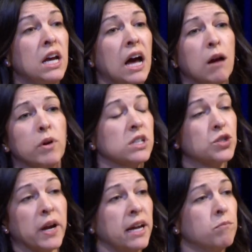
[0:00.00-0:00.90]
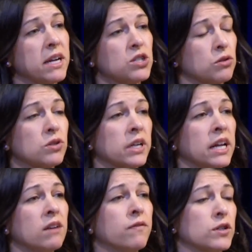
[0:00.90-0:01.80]
I want to trade my children
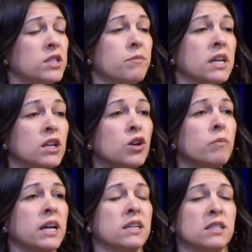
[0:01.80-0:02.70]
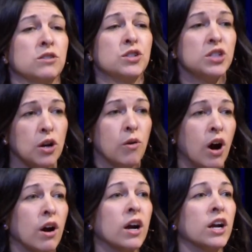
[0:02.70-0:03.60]
in for something new because they're so
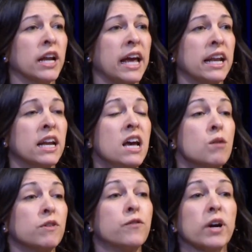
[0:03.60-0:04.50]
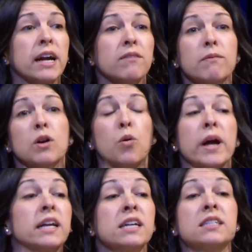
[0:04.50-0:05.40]
hard, and before I
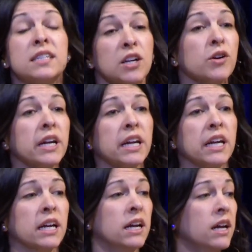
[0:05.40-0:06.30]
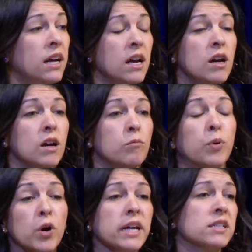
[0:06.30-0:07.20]
quit considering
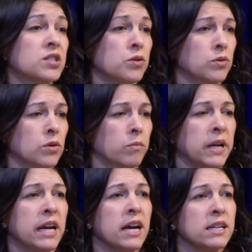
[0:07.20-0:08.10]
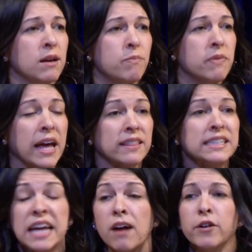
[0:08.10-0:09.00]
boarding school because
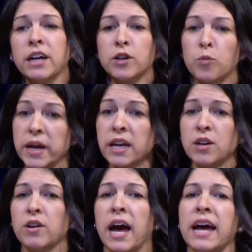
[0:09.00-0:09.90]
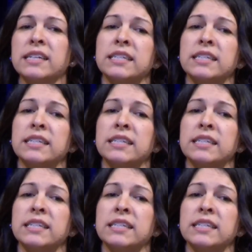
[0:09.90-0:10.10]
that's every other week, you guys.